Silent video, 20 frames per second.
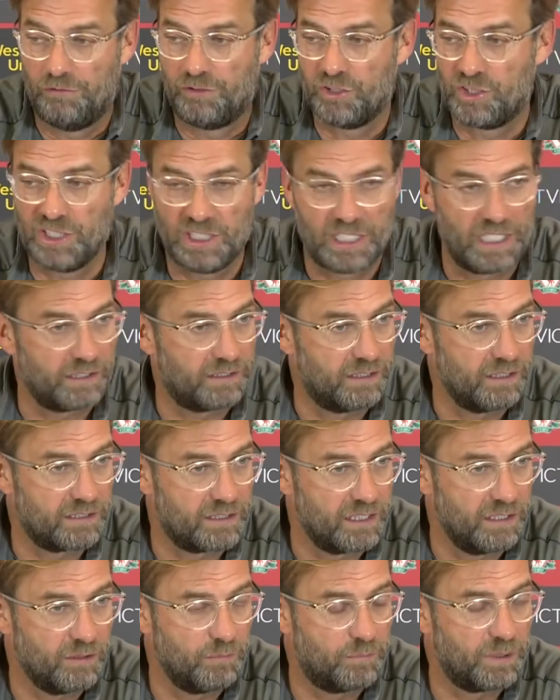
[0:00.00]
if you like
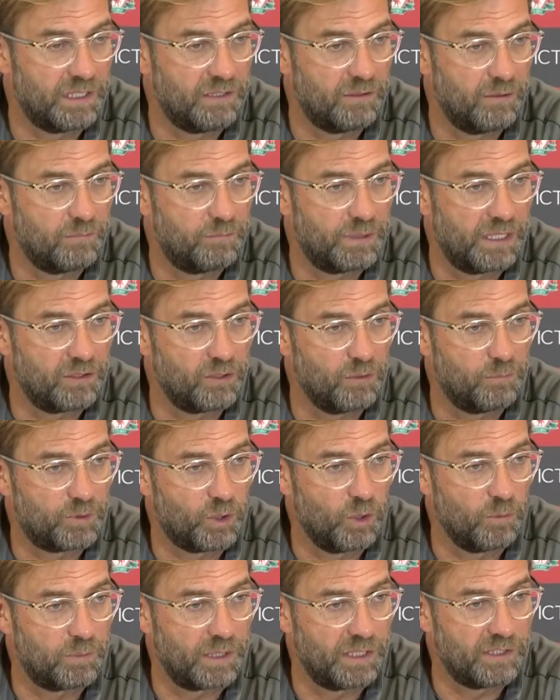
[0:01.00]
this, then you play better. You
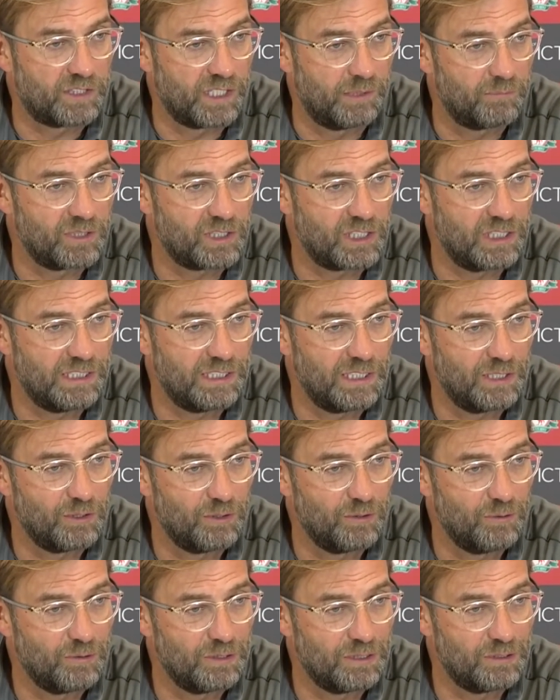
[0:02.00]
don't play Champions League,
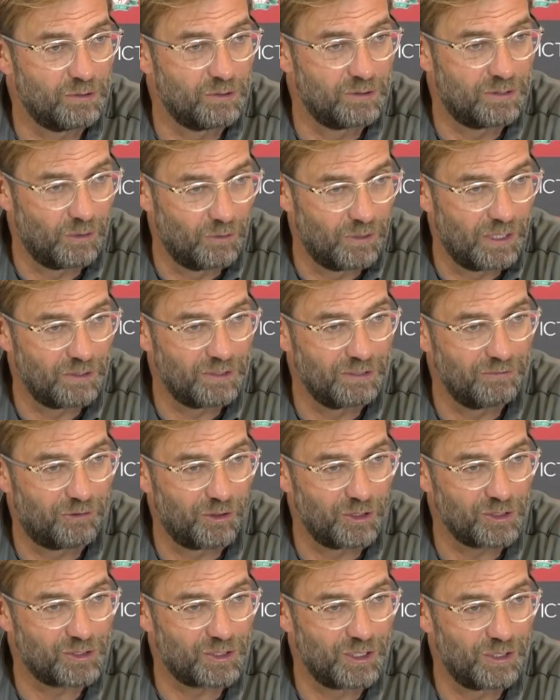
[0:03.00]
and you, you go out in the
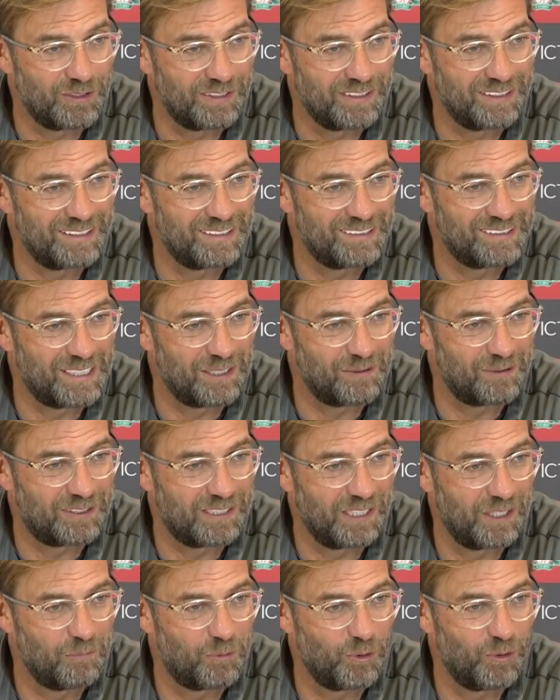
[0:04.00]
first round in the
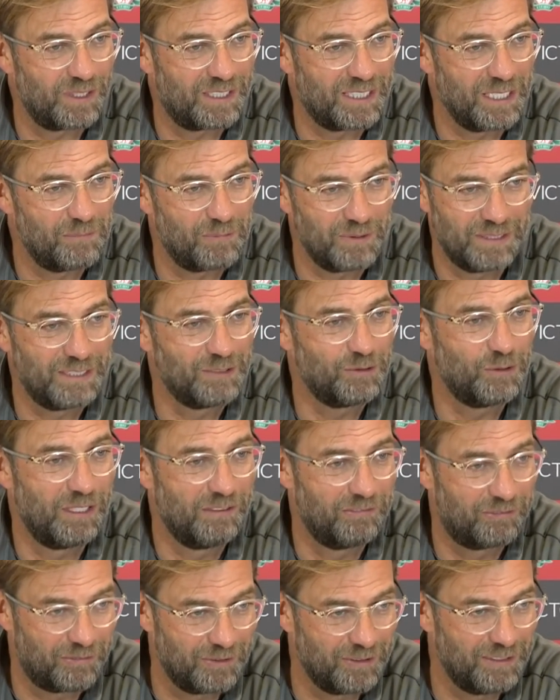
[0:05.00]
Cup World Cup, and then you
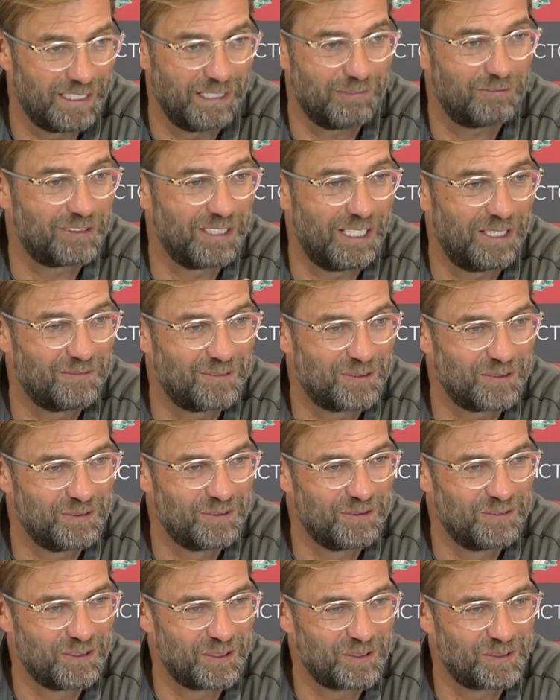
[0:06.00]
have enough time
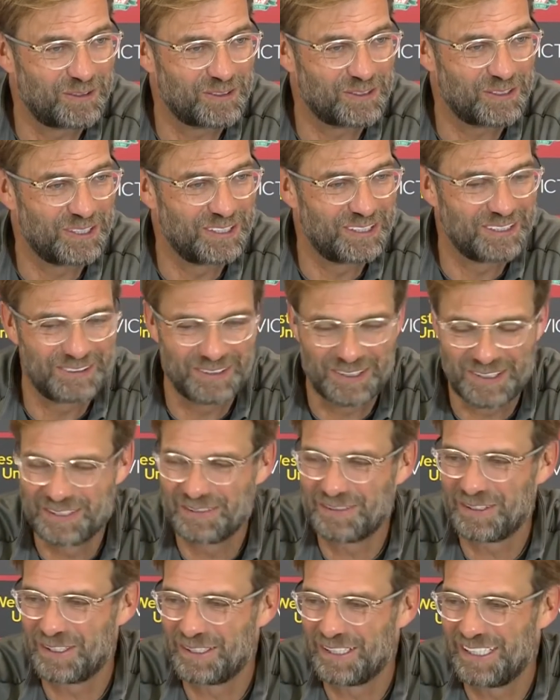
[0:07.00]
to focus on the on
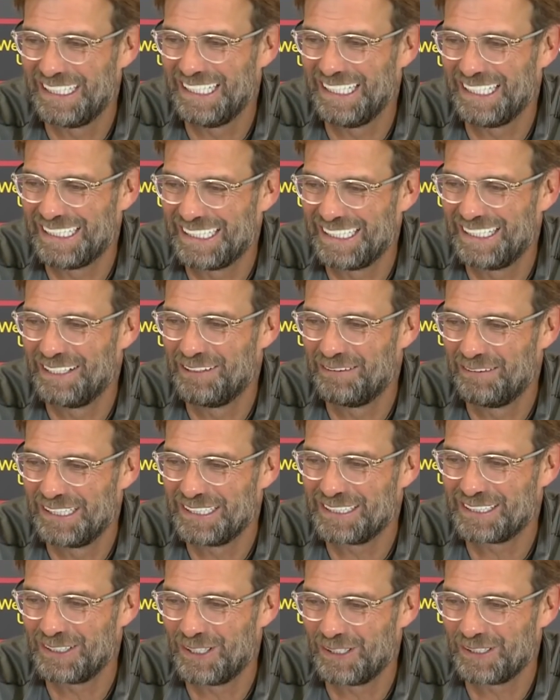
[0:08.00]
the on the league. Yeah,
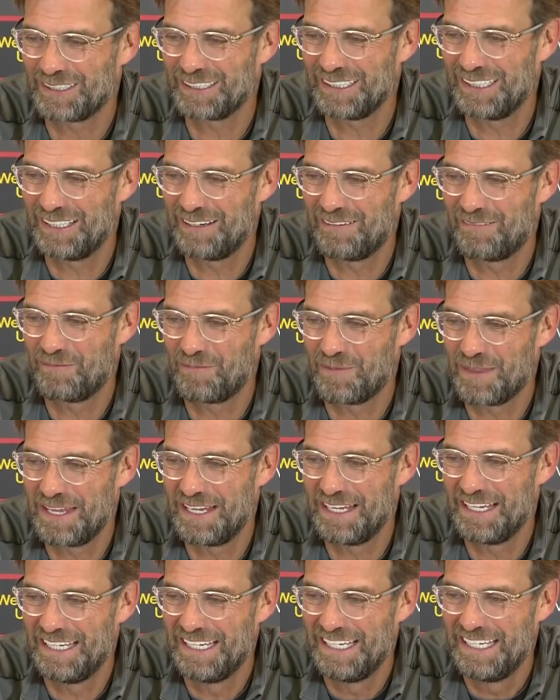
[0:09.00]
it's not. Um,
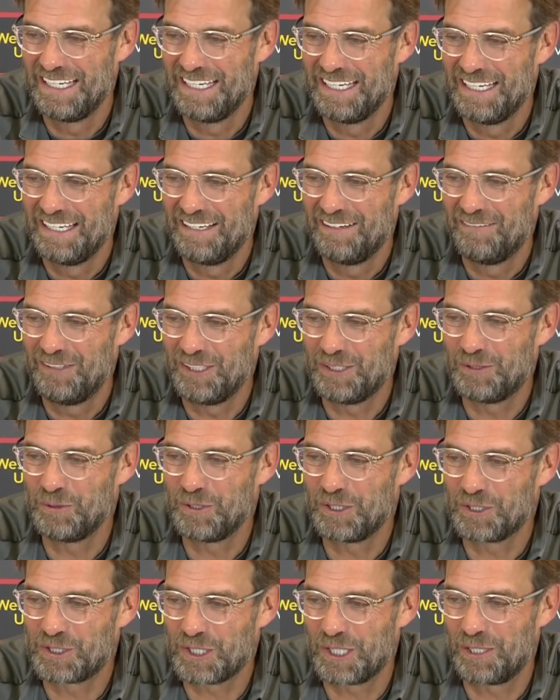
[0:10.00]
we
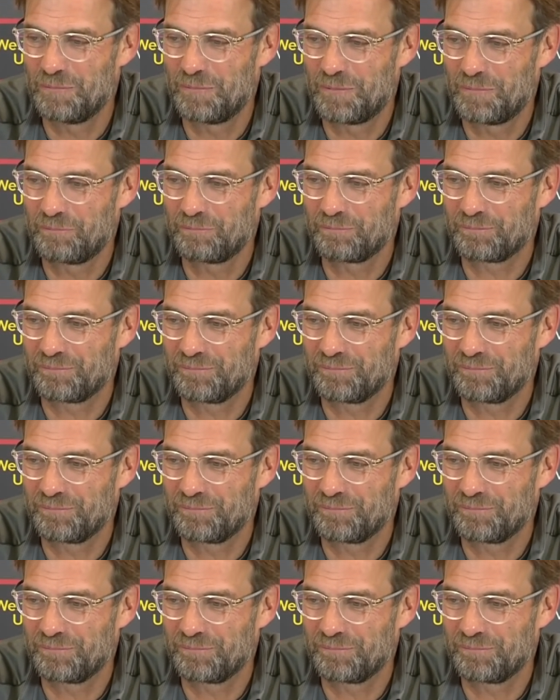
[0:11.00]
do the job